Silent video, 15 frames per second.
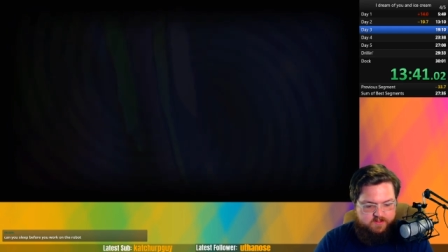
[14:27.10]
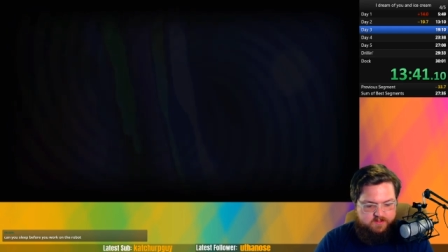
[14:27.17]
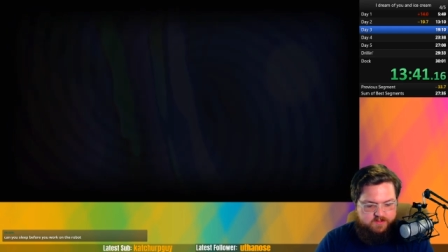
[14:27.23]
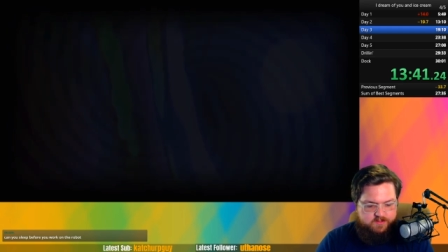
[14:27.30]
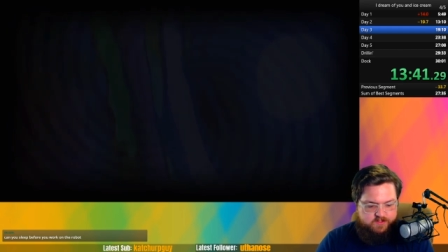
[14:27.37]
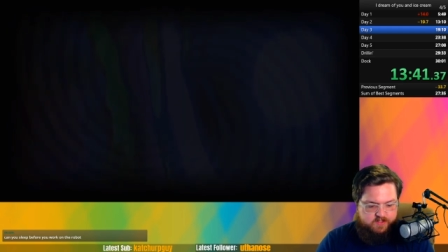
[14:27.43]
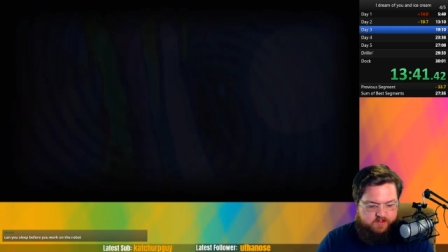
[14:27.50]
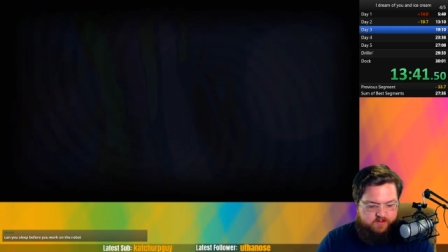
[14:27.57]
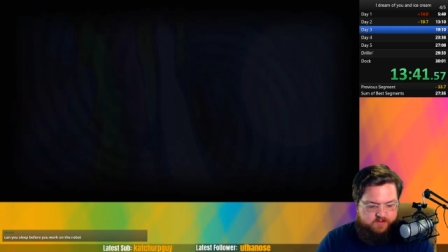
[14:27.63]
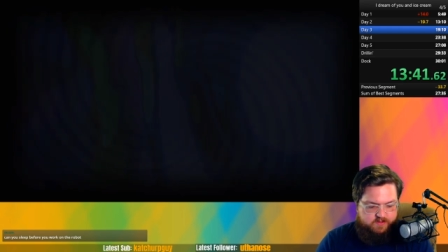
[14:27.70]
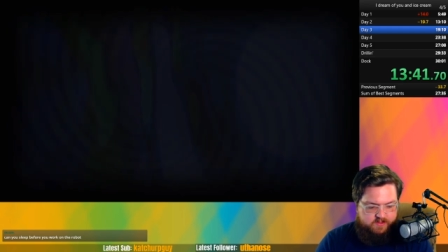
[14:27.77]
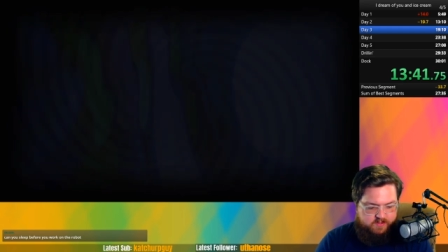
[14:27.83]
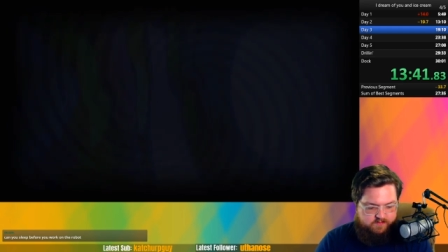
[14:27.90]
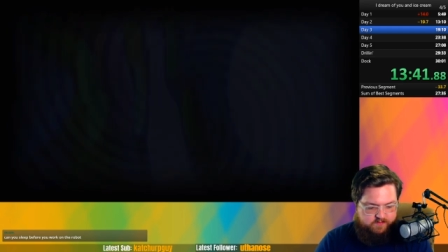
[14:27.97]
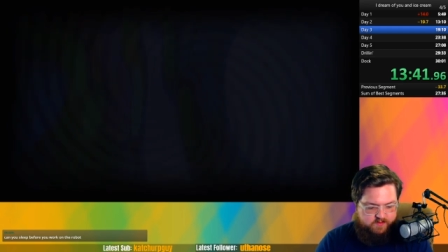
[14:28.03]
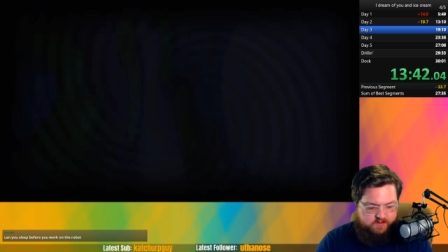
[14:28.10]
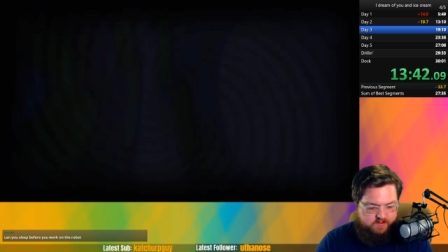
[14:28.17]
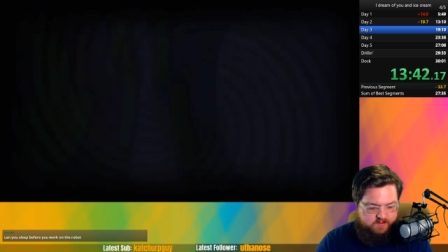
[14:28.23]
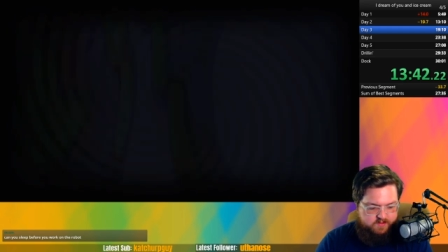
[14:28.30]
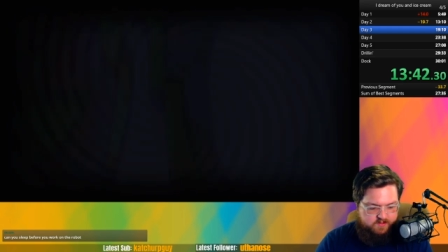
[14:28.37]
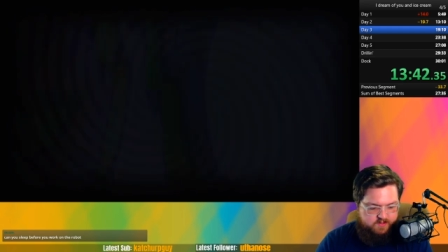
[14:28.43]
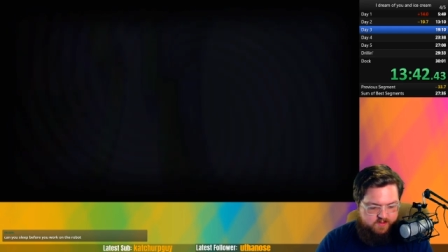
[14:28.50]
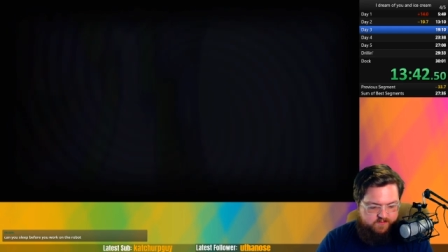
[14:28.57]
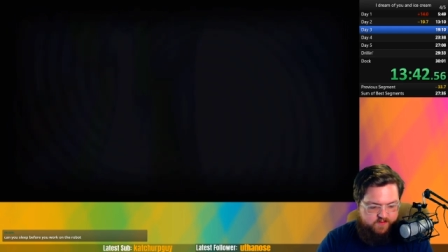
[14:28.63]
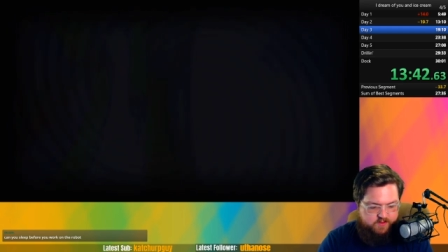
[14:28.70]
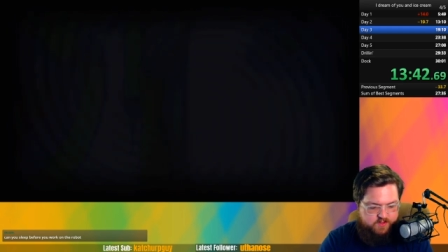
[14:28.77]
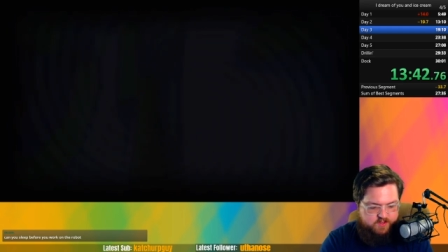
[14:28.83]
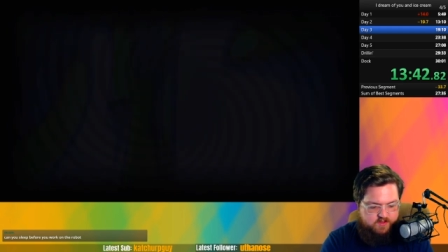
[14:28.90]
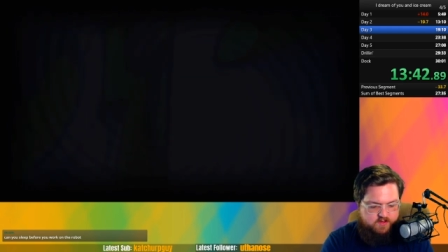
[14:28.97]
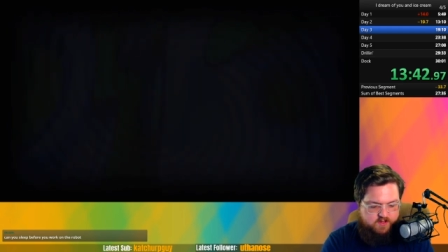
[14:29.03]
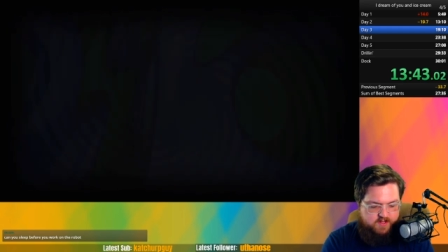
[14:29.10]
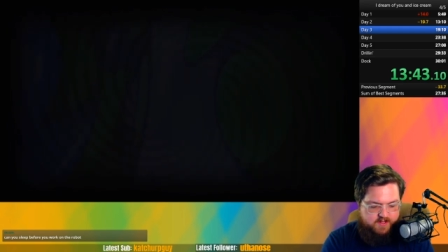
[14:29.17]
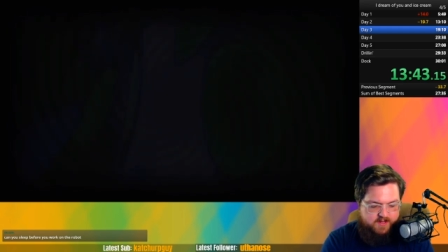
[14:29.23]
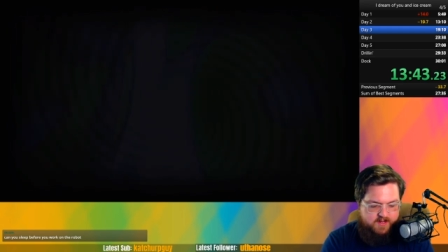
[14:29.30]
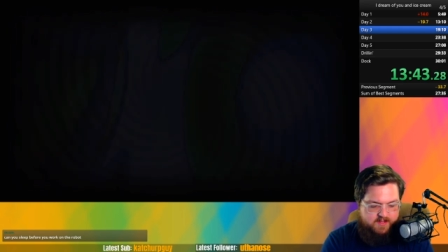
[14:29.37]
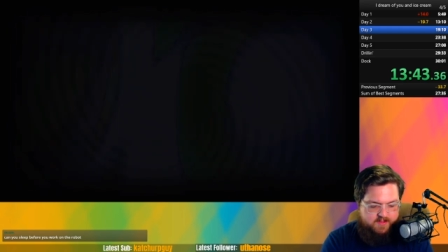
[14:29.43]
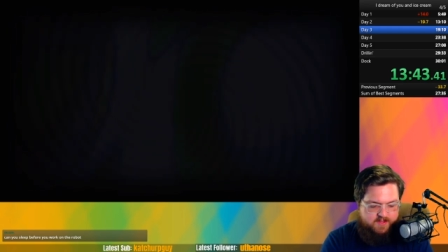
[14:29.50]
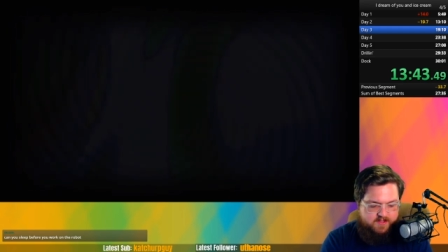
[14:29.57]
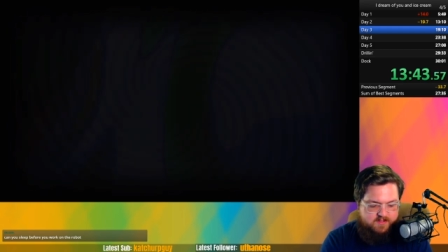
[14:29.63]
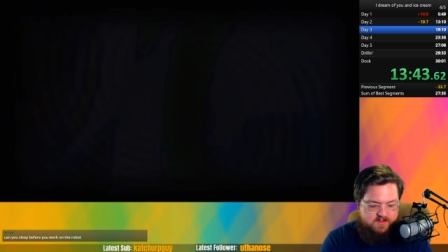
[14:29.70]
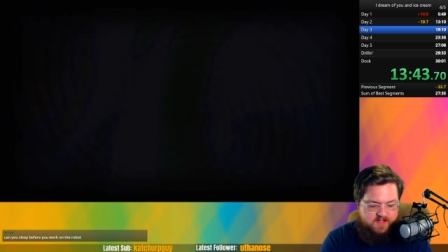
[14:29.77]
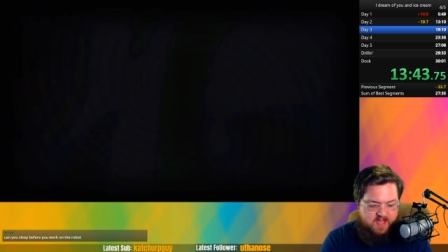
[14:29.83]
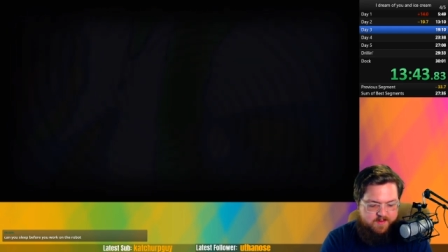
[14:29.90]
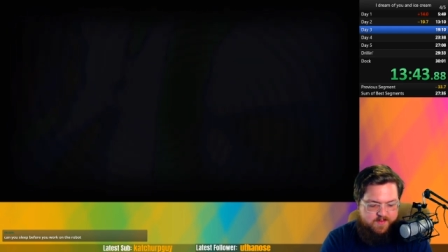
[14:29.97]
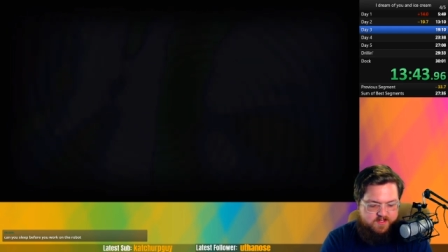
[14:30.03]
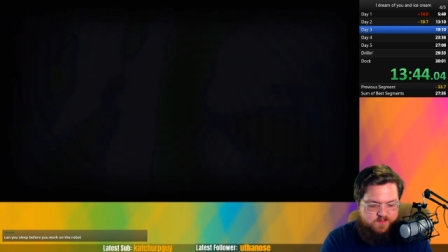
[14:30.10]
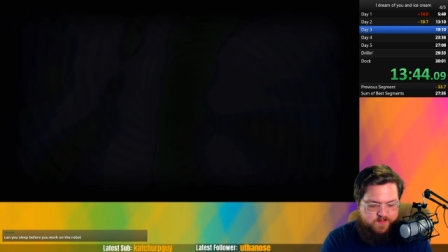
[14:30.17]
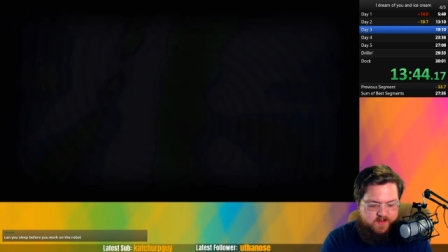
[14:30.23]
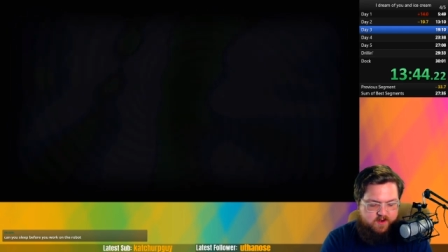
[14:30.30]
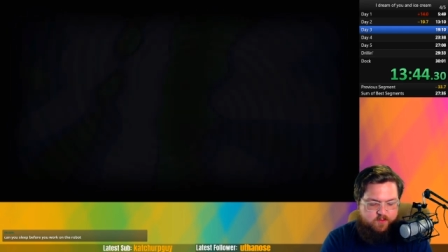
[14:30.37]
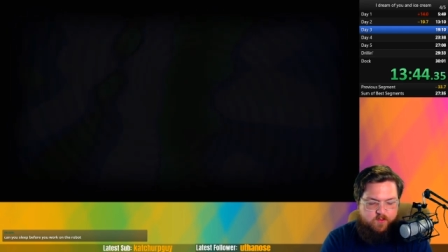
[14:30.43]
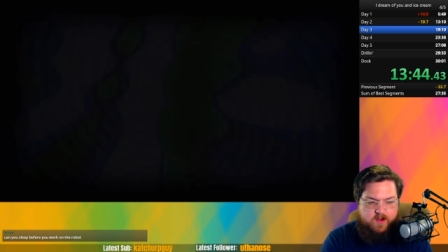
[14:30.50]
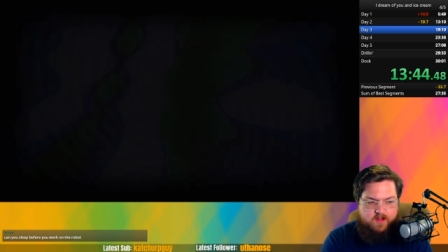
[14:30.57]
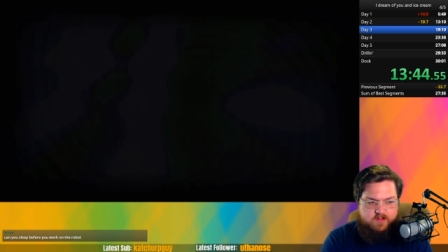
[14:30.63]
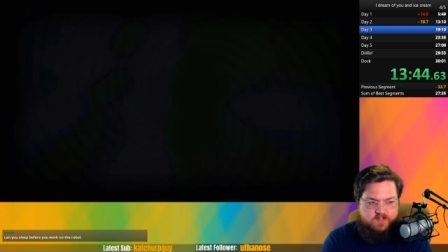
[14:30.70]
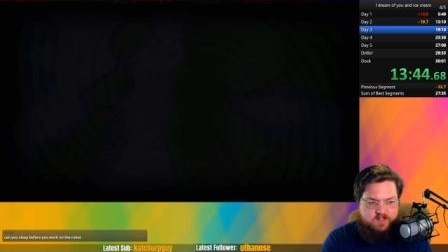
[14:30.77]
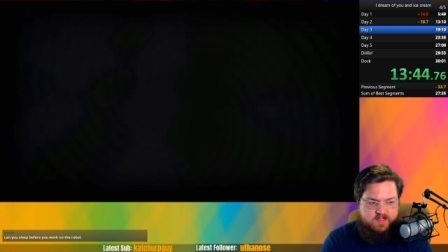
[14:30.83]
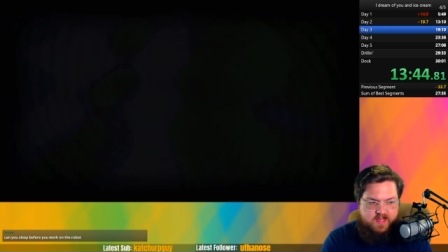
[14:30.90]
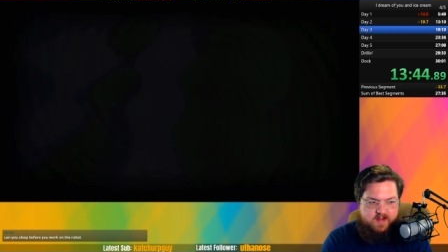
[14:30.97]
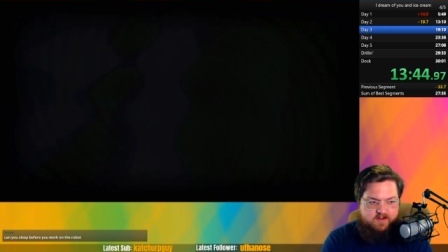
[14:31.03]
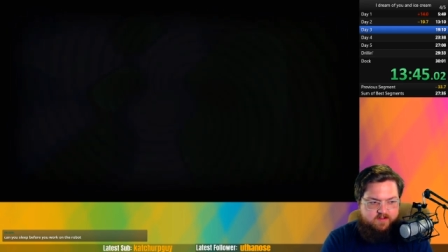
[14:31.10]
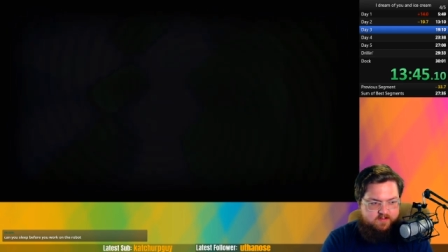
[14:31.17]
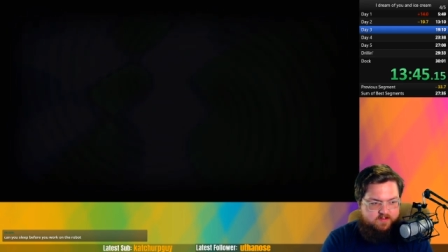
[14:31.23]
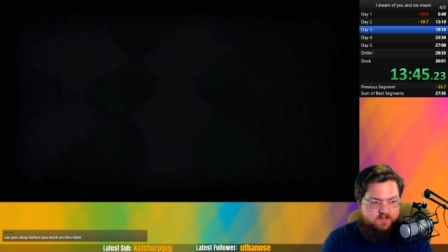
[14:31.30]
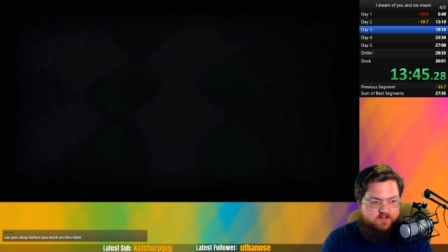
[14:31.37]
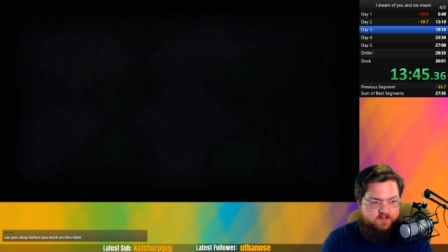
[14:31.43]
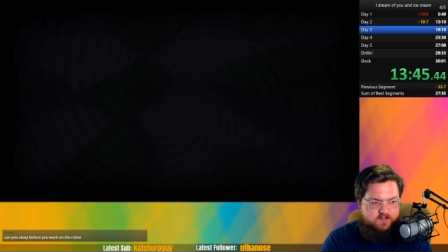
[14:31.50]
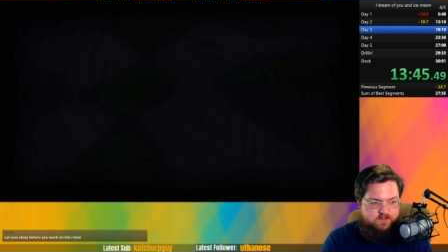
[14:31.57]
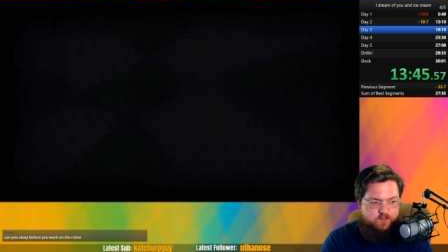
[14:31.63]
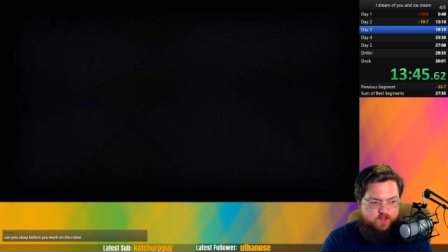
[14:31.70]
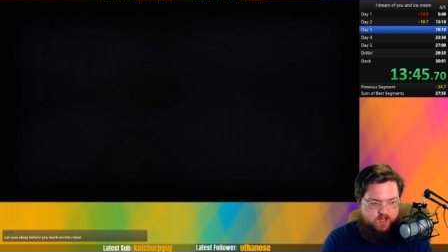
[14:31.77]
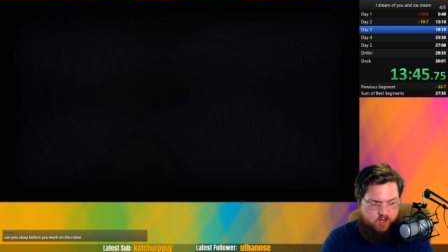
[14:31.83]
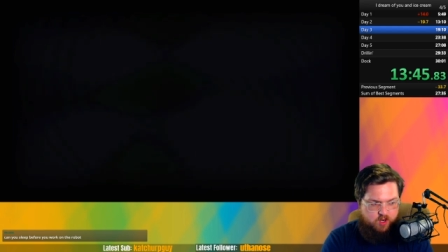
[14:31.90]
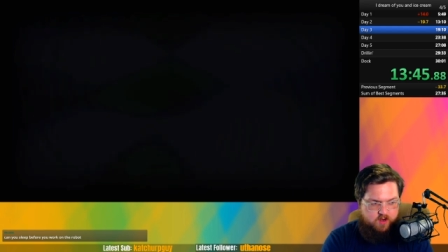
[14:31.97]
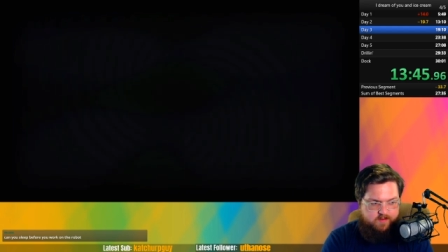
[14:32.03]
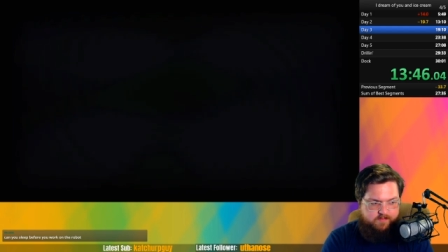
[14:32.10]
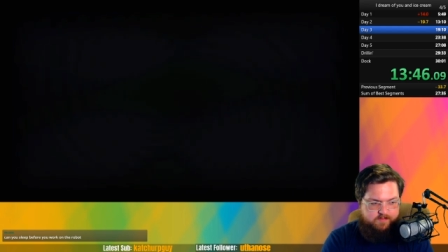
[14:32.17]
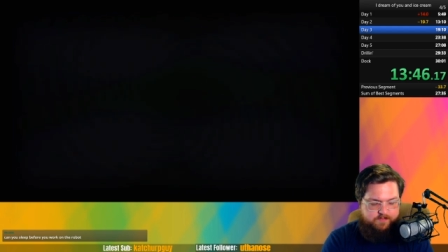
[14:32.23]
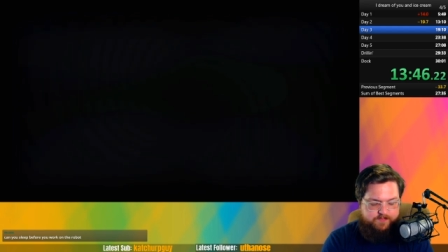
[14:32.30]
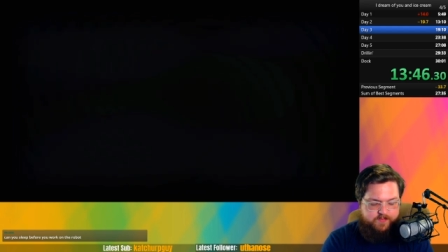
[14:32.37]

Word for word: So if uh, if you if the the game has been on rails in that regard,